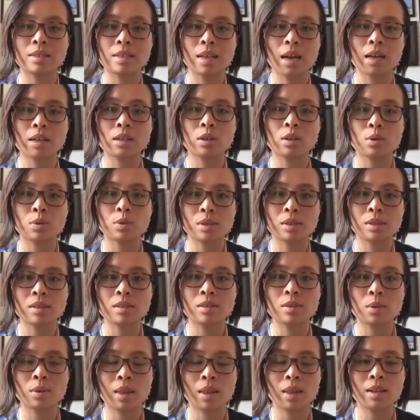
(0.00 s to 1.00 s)

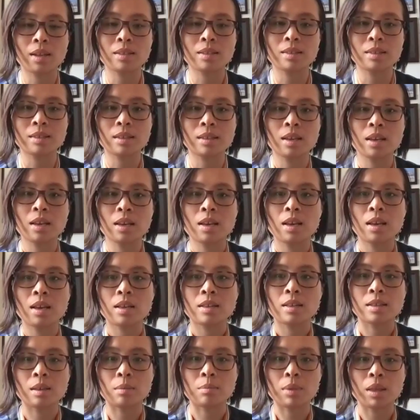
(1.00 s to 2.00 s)
diagnosis so that it's
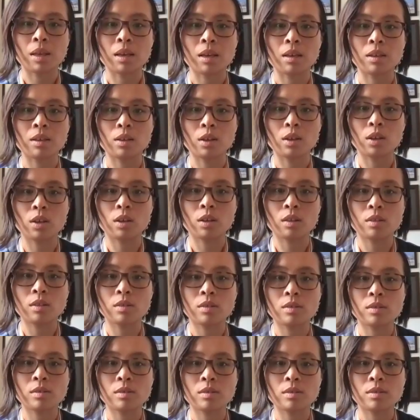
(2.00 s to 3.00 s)
something
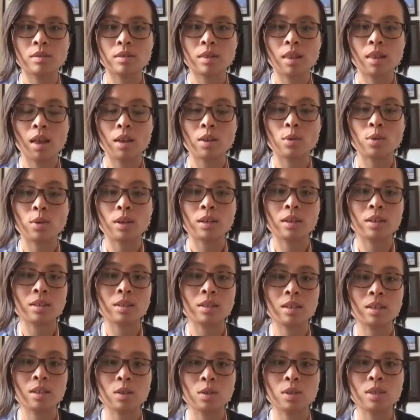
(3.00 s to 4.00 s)
that you can
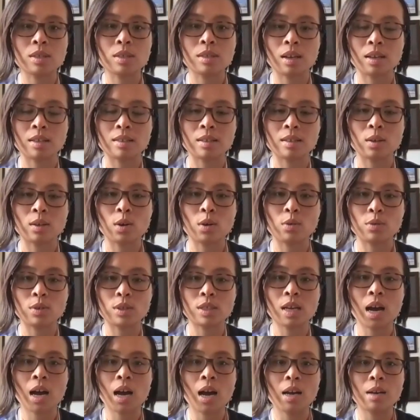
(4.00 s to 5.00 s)
continue discussing over
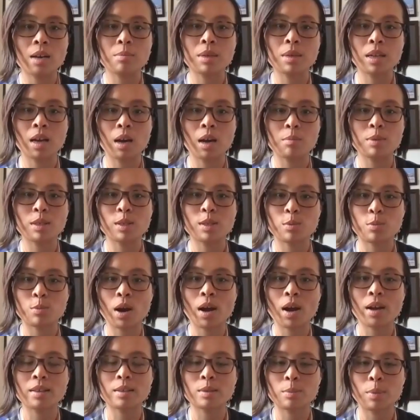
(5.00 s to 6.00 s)
time and not be
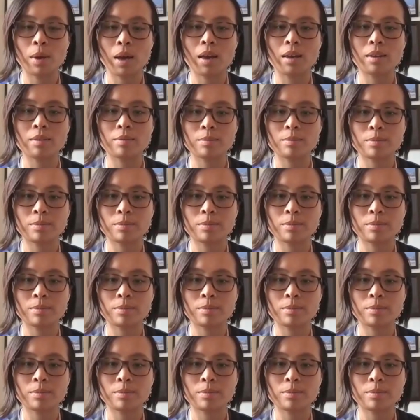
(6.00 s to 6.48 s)
surprised by.